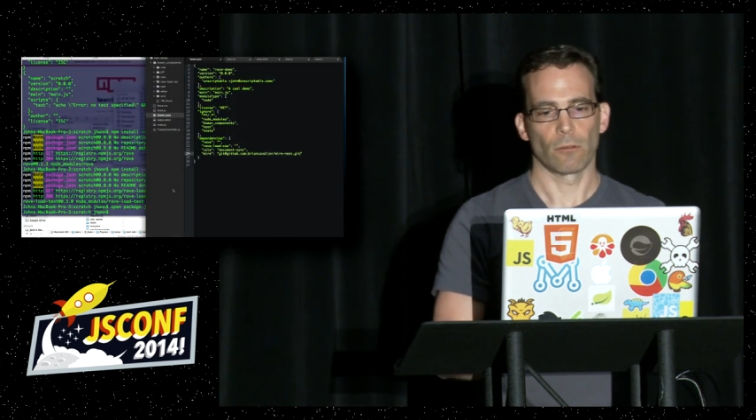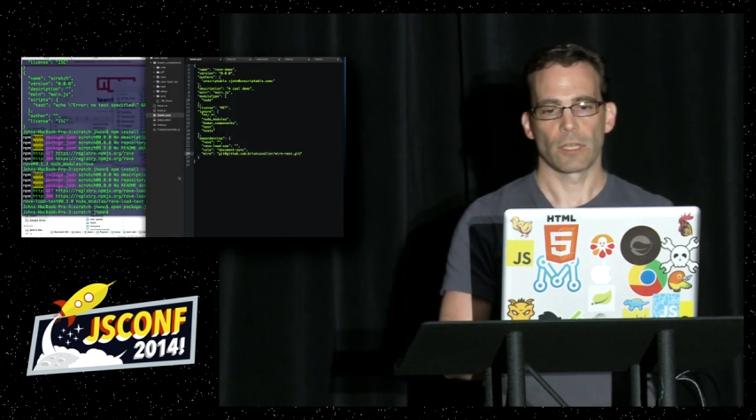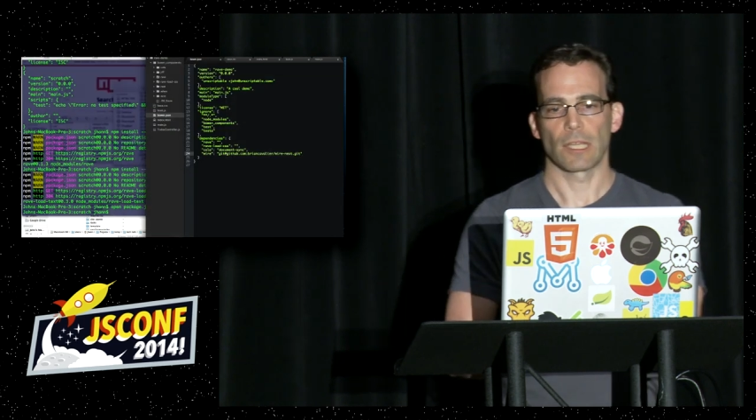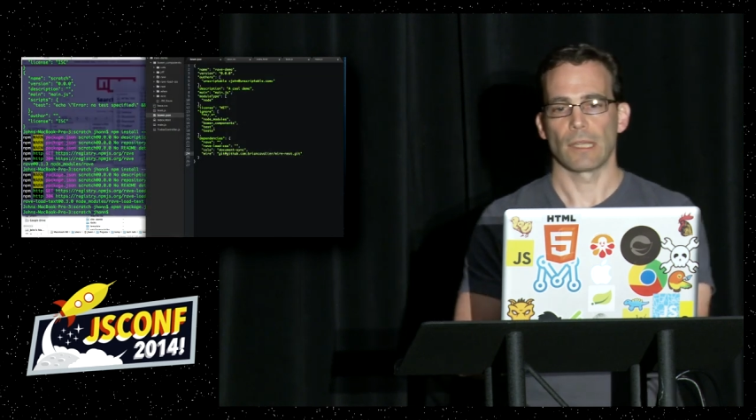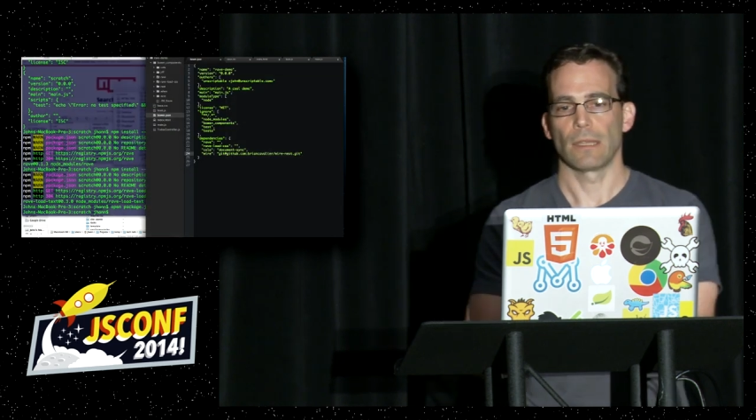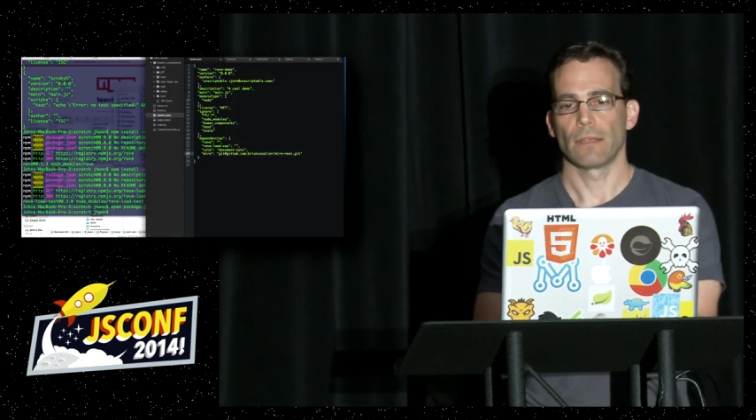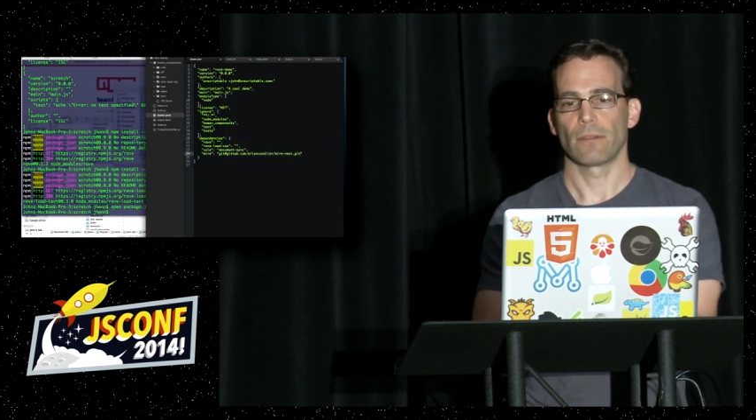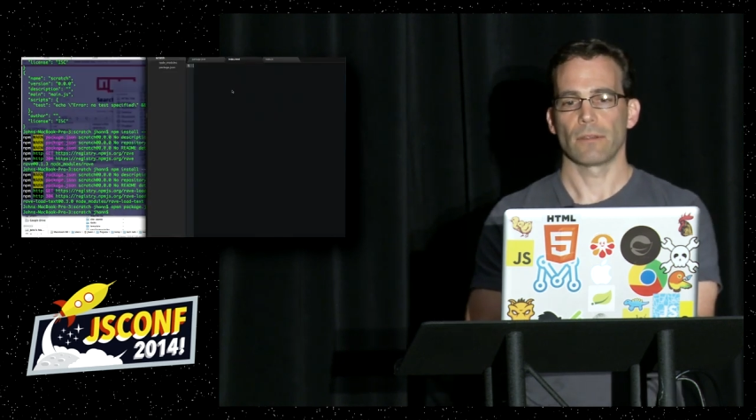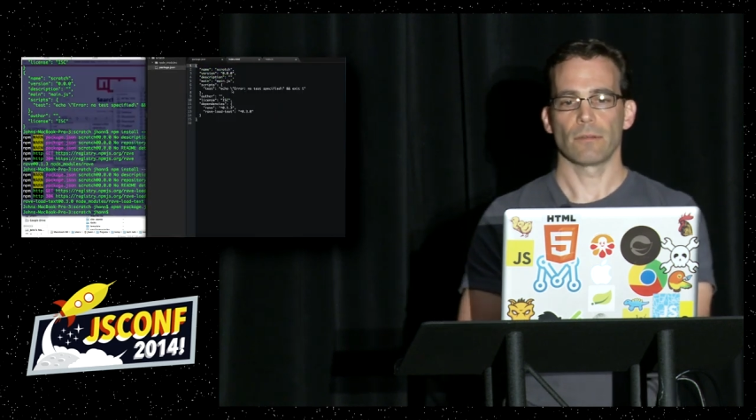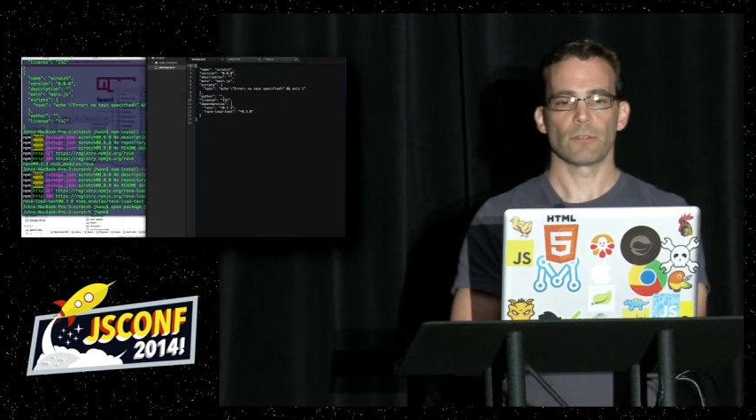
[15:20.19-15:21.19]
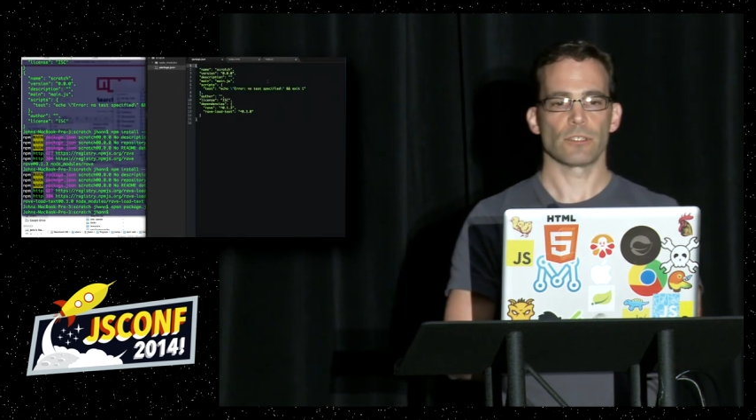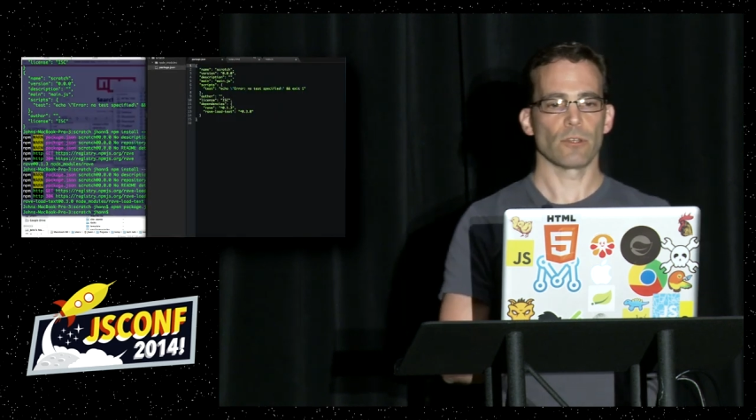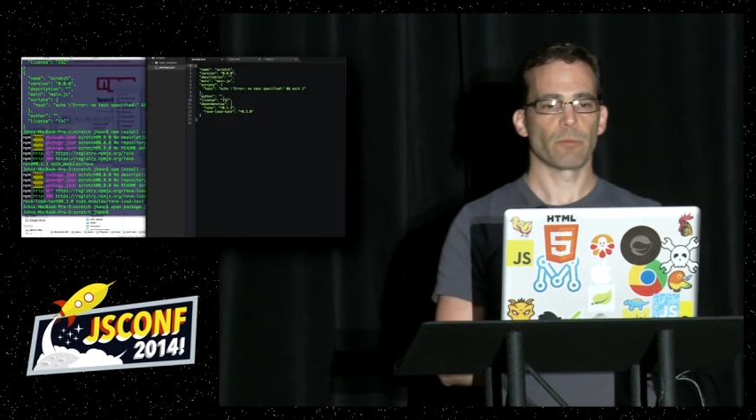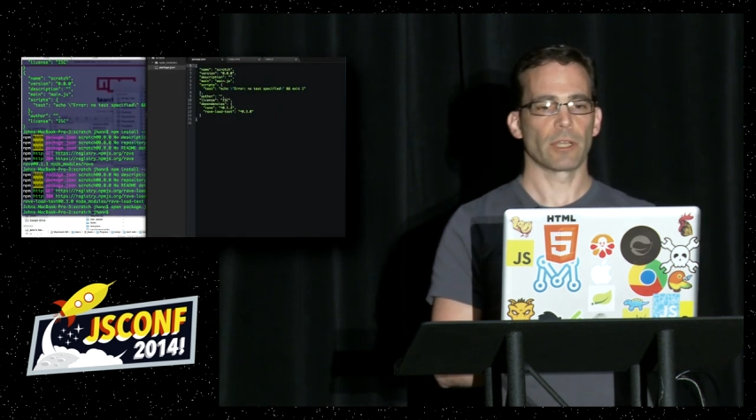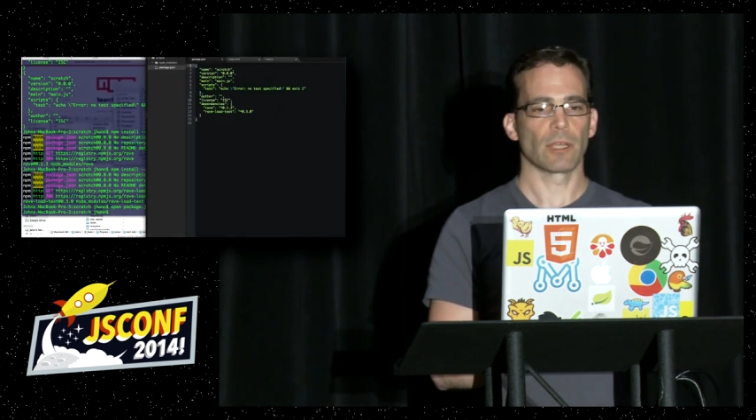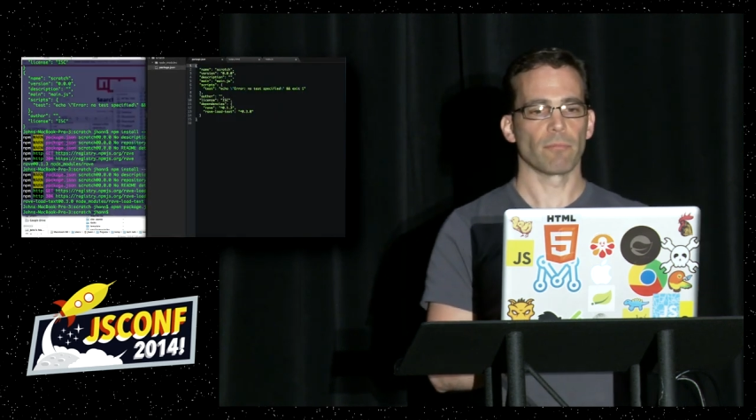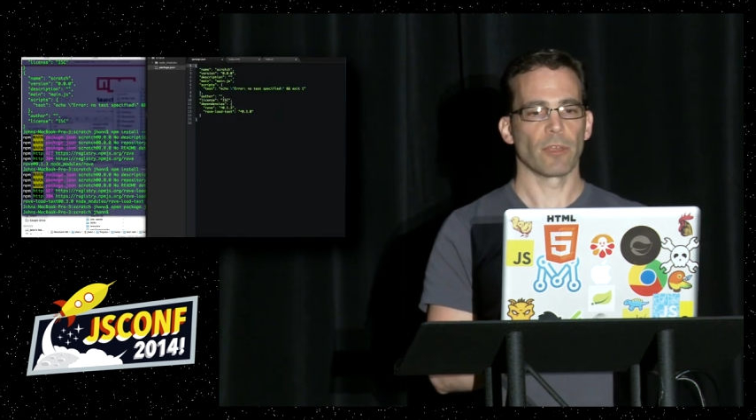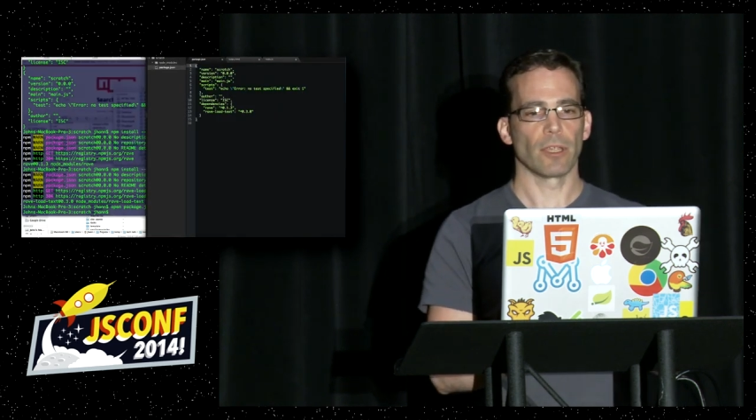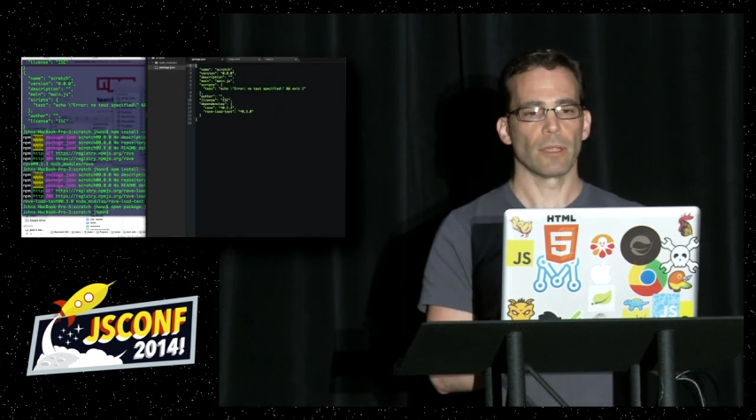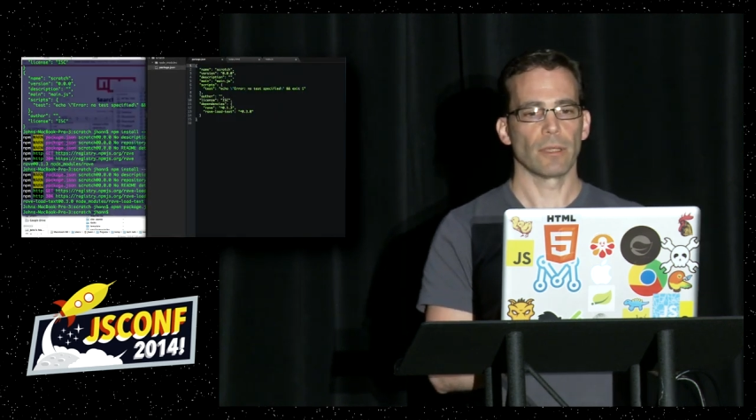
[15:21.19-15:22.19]
Okay. So I'm just opening up
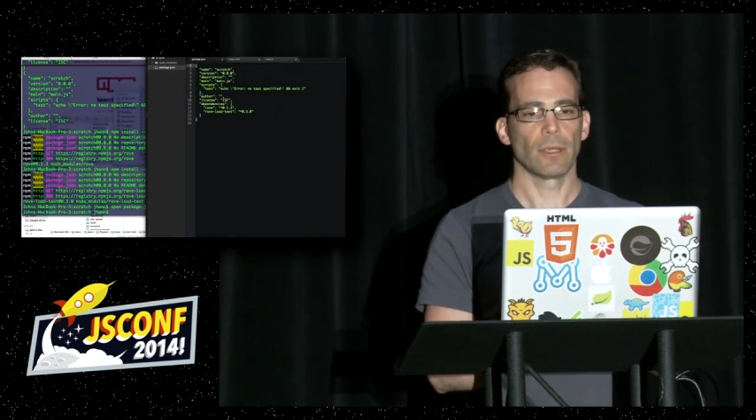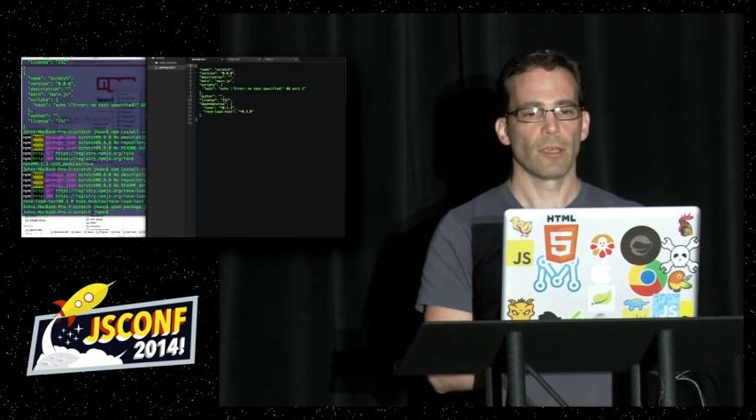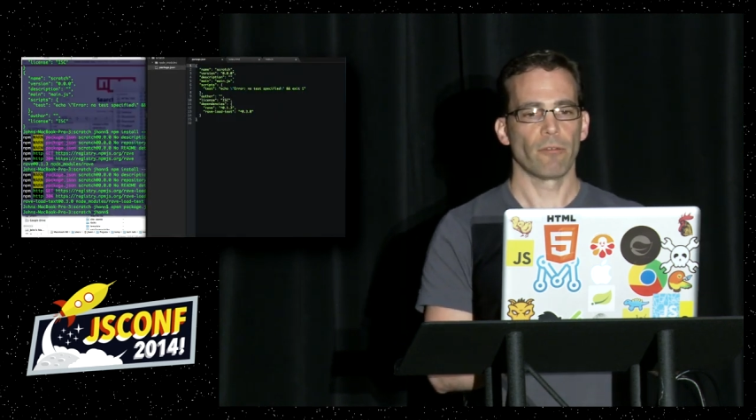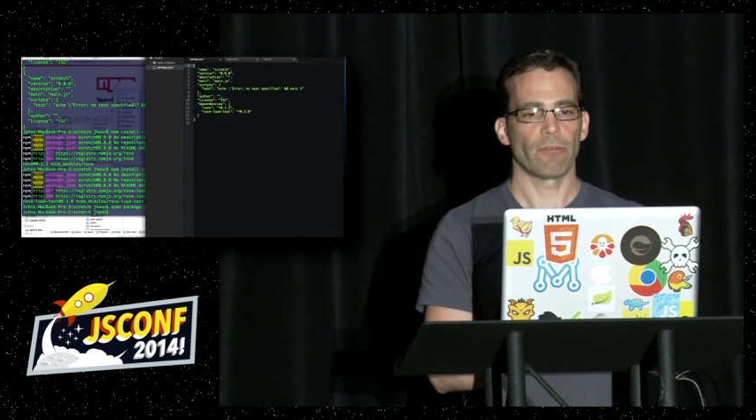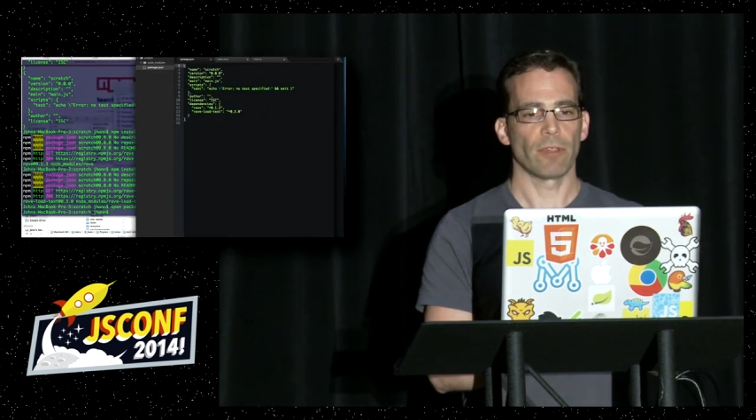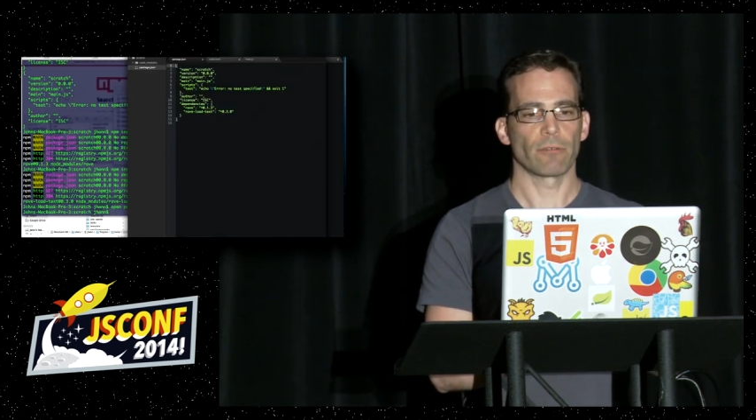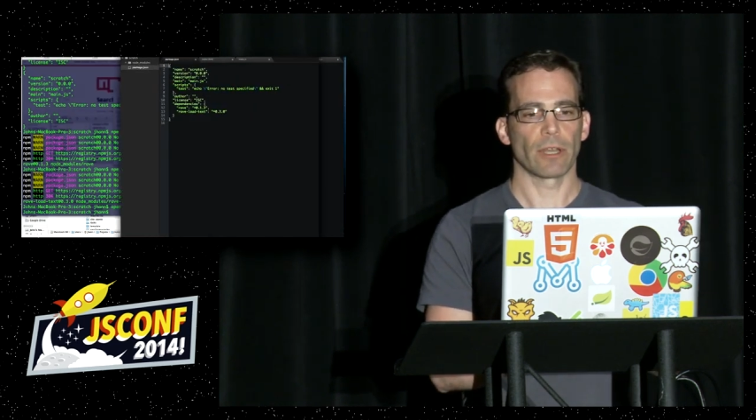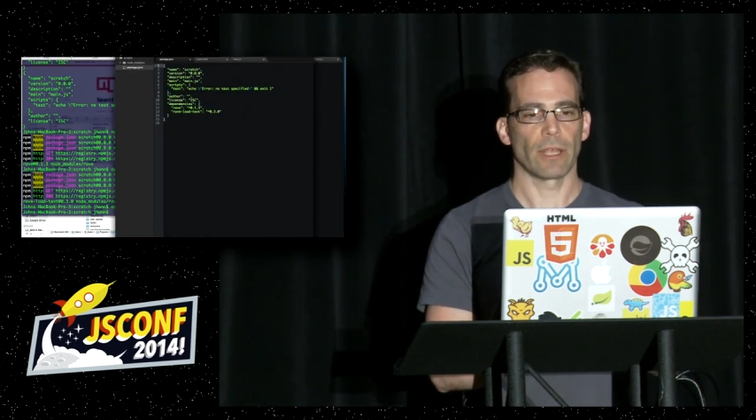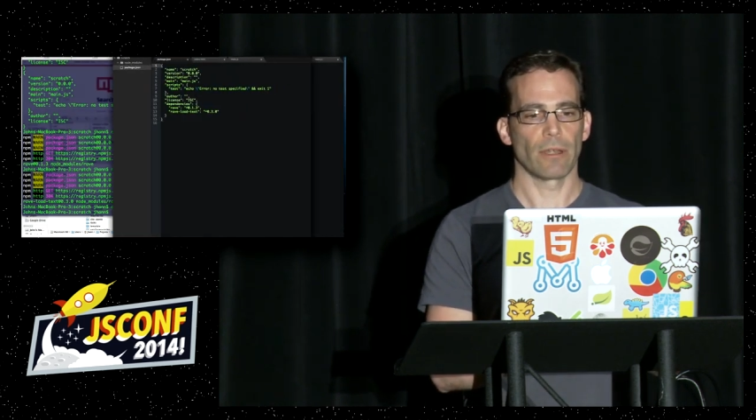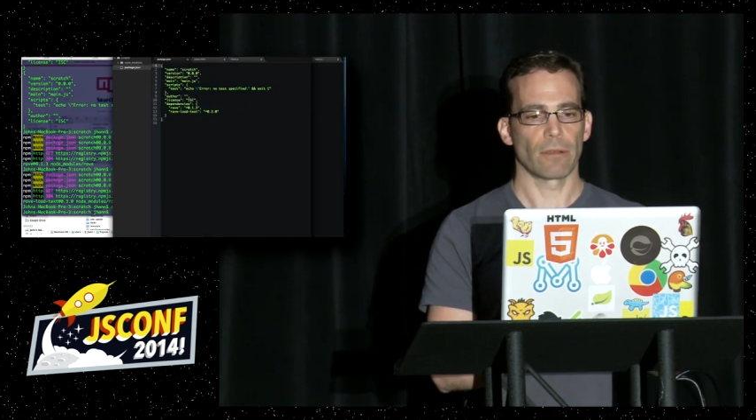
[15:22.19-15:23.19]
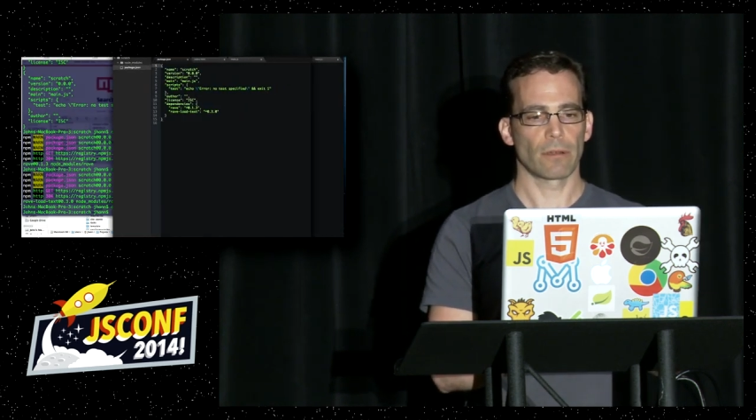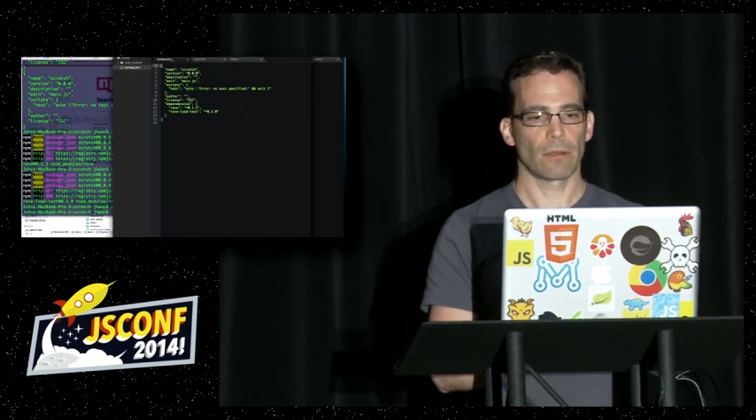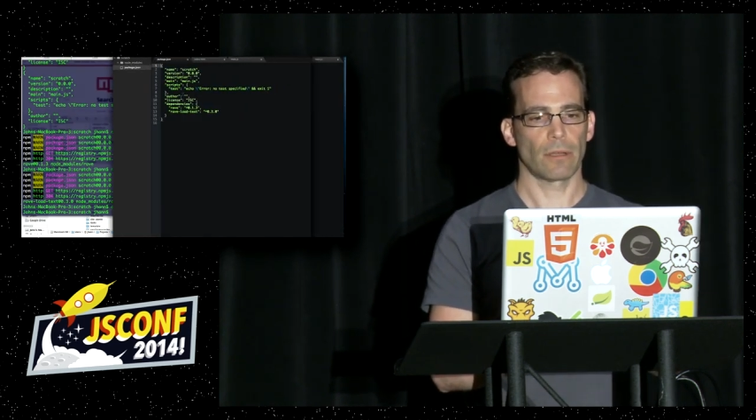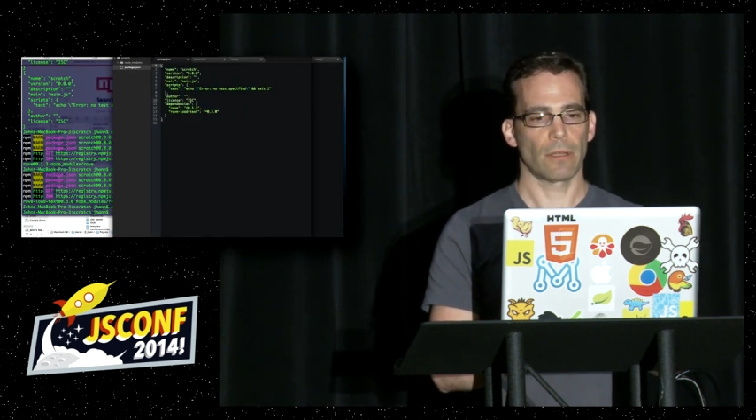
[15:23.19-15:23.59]
my favorite editor.